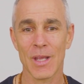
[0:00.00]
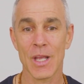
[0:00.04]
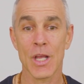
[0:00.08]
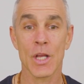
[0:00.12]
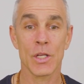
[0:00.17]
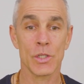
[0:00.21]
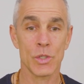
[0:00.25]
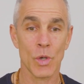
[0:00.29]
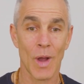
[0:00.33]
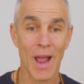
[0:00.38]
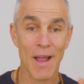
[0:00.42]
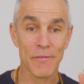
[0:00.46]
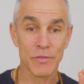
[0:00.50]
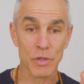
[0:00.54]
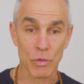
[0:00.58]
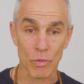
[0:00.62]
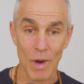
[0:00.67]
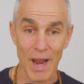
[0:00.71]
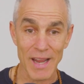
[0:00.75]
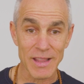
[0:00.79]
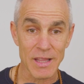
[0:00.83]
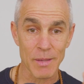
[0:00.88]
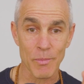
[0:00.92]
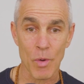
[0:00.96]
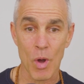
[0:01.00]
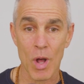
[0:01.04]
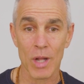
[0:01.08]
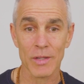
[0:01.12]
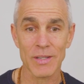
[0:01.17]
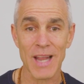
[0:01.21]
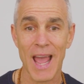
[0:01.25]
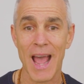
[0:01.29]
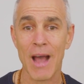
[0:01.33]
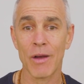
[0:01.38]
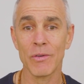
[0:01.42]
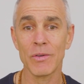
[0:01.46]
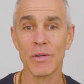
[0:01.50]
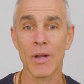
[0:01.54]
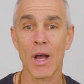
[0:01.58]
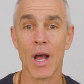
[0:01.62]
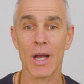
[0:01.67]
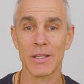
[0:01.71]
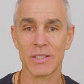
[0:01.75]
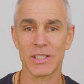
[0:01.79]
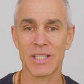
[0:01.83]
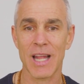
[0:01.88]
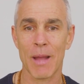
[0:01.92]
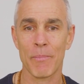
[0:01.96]
So I have to write them all down
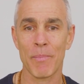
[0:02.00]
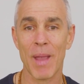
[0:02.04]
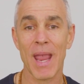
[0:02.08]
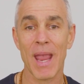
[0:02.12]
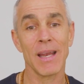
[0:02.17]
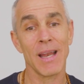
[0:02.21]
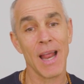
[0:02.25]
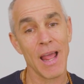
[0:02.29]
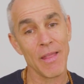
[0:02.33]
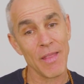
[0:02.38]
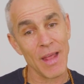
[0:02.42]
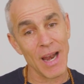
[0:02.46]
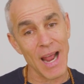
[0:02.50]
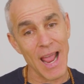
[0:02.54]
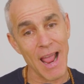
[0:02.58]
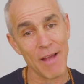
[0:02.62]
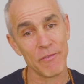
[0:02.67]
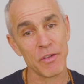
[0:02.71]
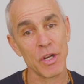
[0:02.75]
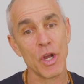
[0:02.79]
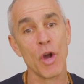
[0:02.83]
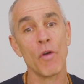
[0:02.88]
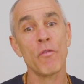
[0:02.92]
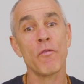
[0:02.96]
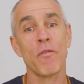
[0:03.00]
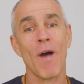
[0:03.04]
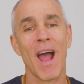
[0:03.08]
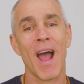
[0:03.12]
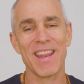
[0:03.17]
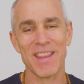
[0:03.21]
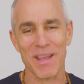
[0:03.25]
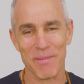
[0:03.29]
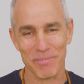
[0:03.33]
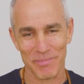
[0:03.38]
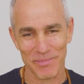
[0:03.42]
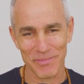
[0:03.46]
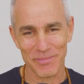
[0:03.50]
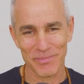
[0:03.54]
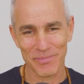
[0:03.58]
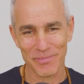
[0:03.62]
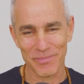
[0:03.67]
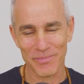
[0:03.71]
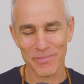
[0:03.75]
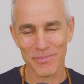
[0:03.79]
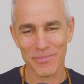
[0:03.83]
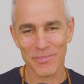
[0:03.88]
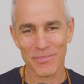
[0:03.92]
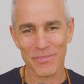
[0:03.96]
on step 8, and then I have to go find them
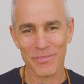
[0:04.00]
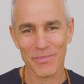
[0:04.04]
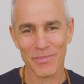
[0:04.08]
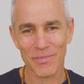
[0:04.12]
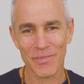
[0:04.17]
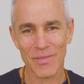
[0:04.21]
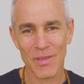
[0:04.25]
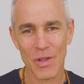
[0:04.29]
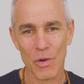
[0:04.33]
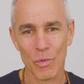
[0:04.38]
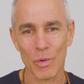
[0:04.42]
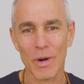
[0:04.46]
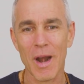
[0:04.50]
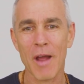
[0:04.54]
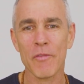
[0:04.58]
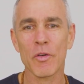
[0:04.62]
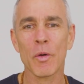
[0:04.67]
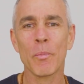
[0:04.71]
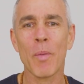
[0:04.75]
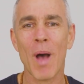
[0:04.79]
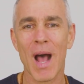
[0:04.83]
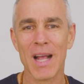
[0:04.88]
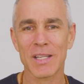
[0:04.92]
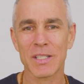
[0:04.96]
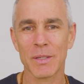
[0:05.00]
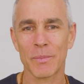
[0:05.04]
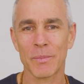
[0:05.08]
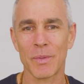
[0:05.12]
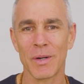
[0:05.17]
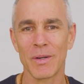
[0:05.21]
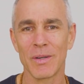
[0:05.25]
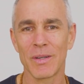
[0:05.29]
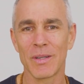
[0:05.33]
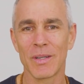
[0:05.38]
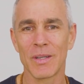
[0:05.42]
wherever possible.